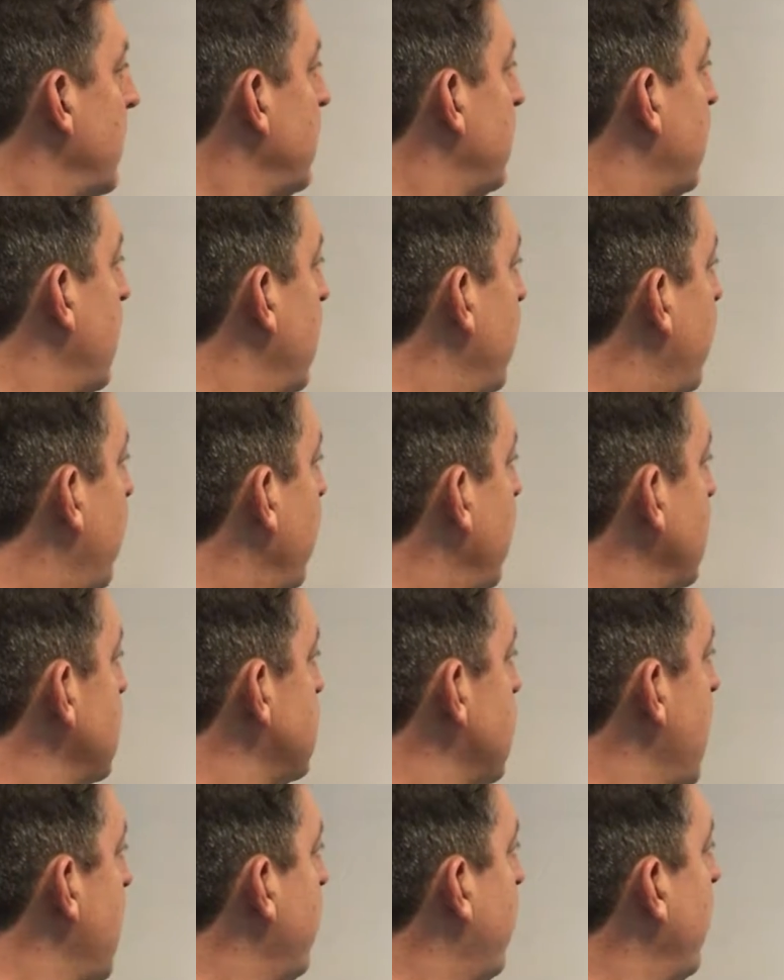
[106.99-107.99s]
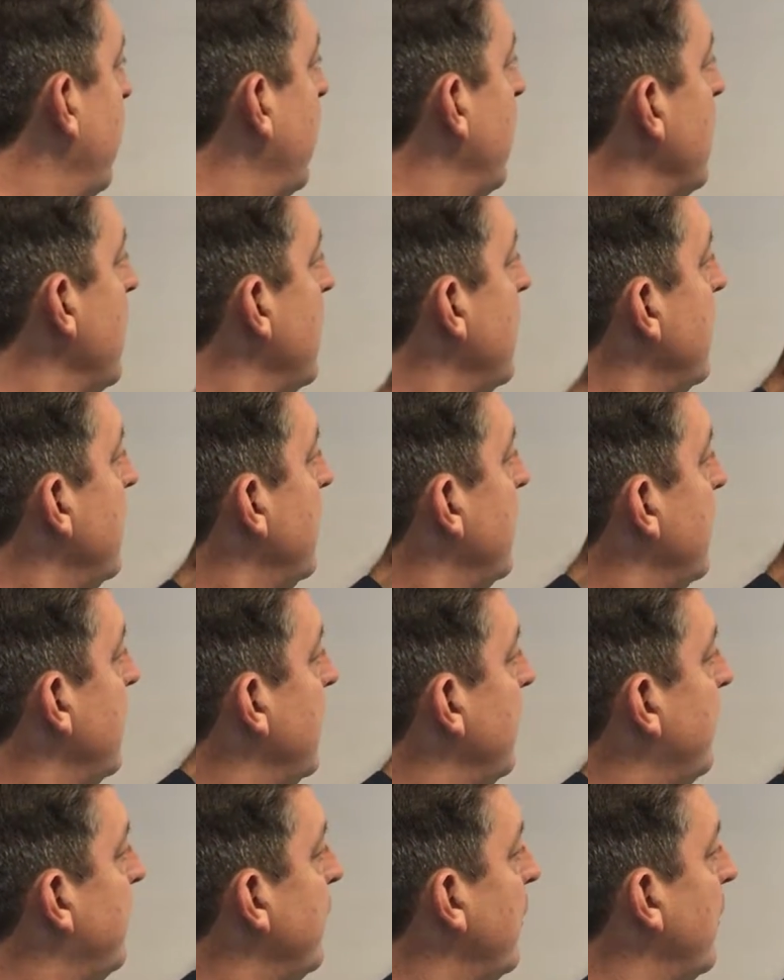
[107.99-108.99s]
So for example,
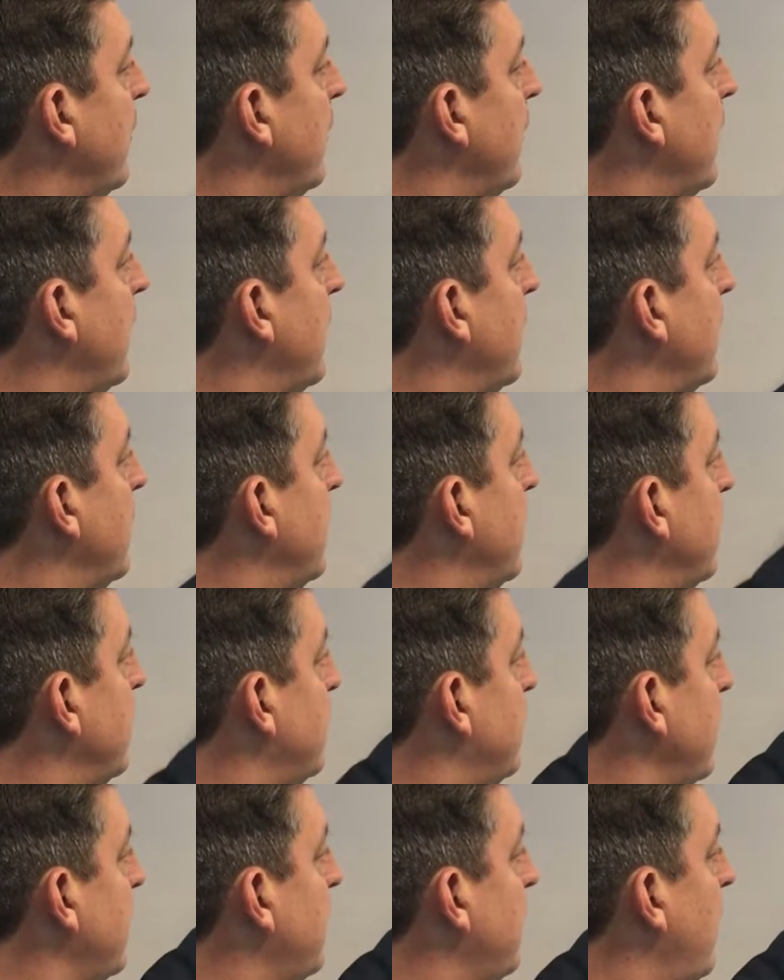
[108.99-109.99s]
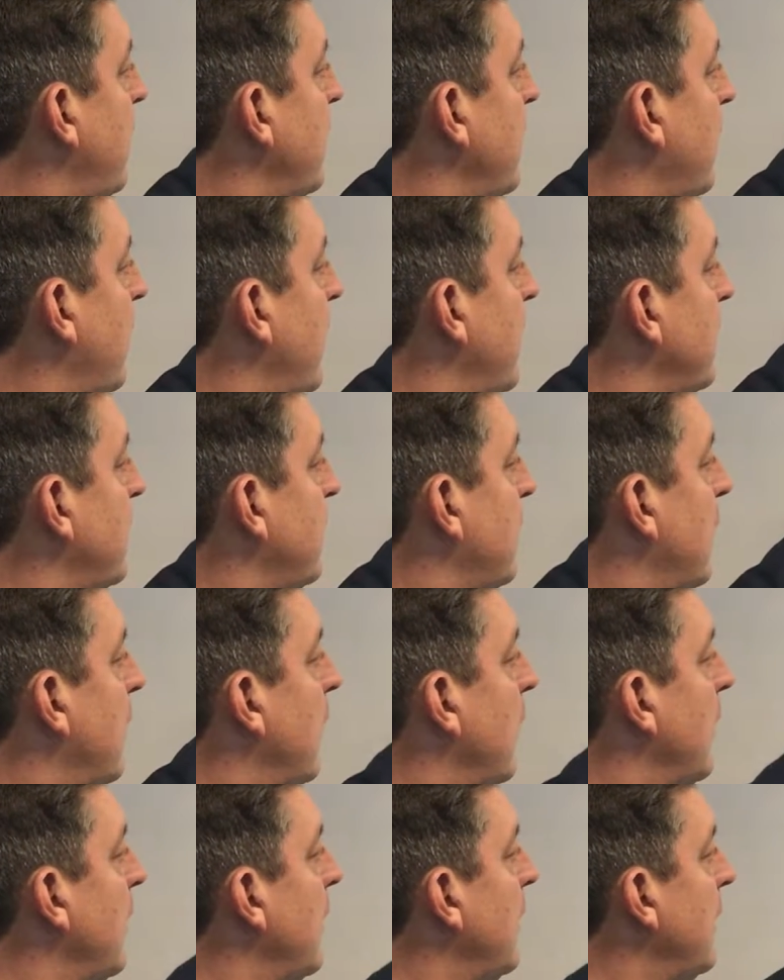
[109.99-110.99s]
if you're a 620 credit
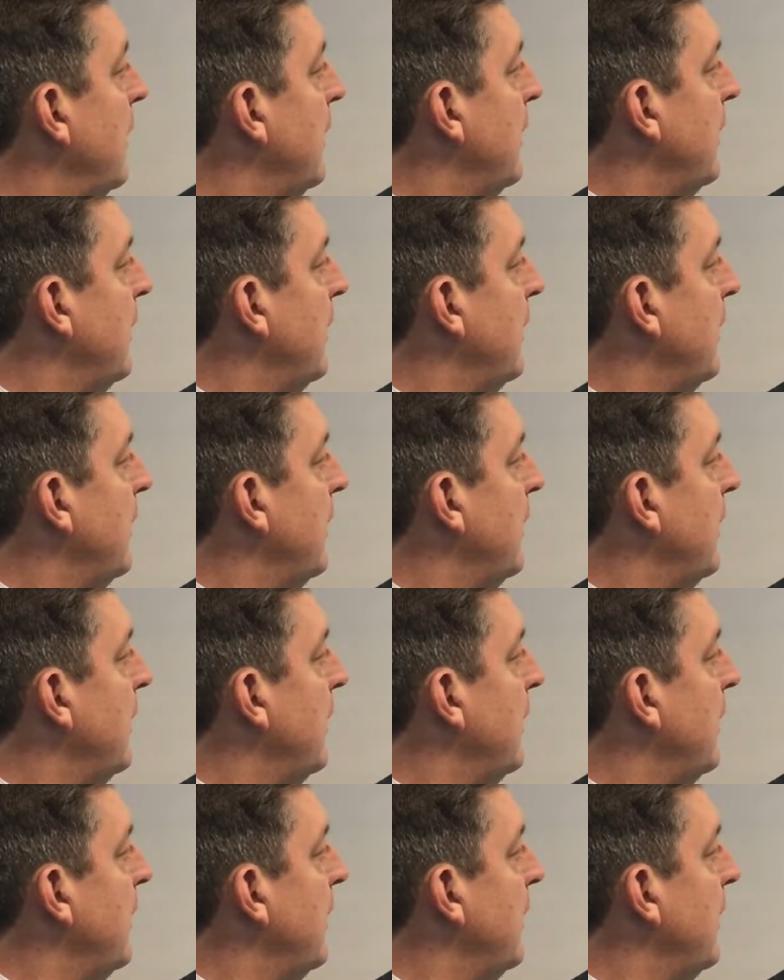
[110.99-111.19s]
score